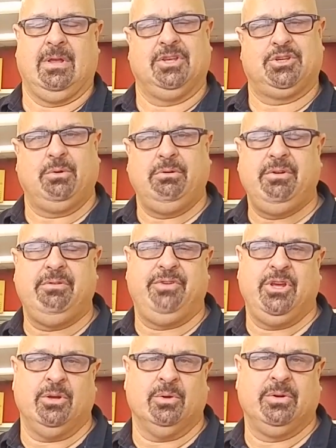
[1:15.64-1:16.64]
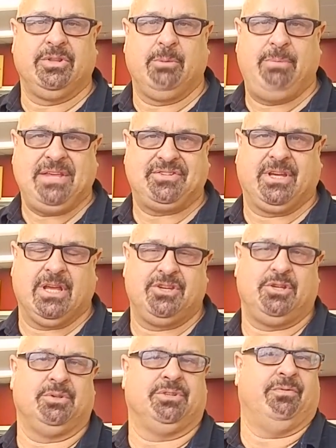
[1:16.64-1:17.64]
So in review, the basic
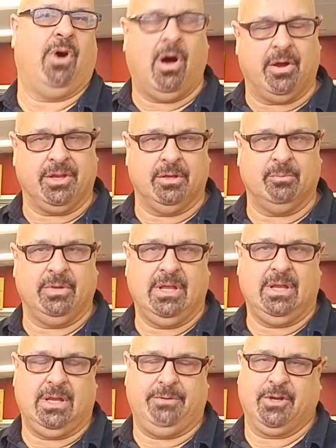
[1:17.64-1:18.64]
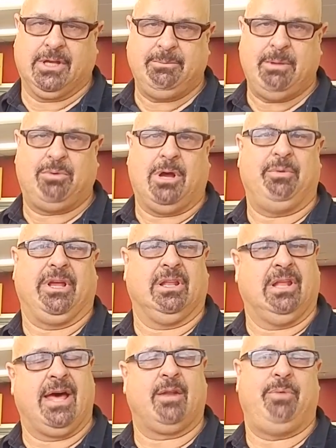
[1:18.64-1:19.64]
issue is volume. If you're going to be pumping a
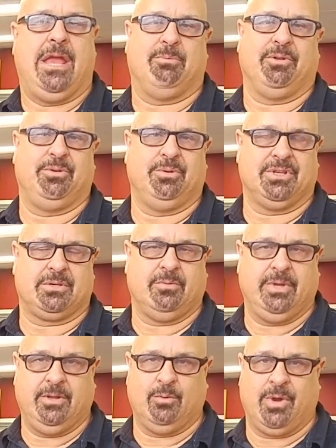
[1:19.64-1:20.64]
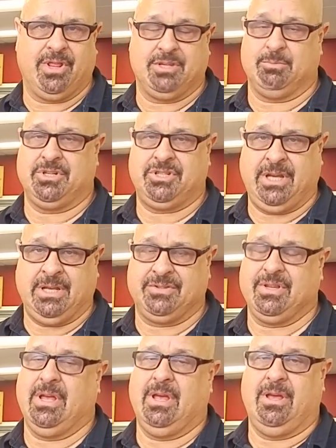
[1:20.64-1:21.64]
lot of paper through either one of these
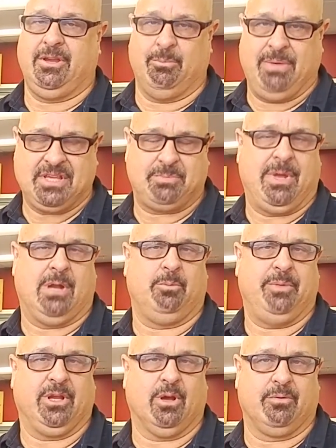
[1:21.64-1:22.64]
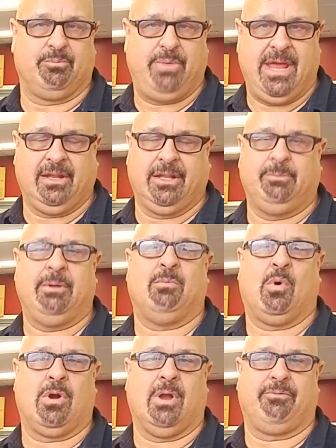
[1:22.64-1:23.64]
machines, your best bet would be to go pay a little bit
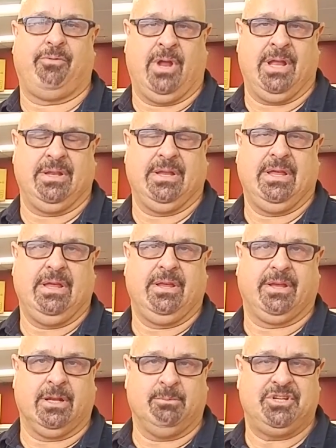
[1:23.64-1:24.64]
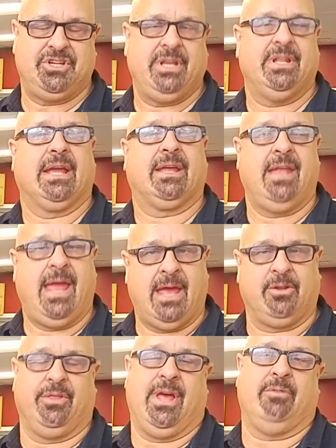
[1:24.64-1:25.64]
more up front, get a machine that can
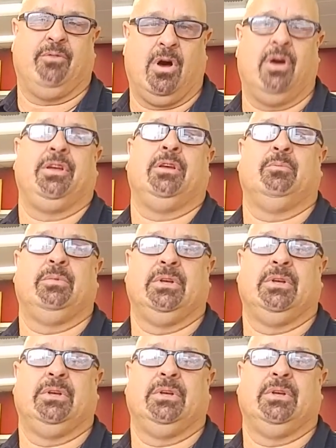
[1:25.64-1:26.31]
handle that volume.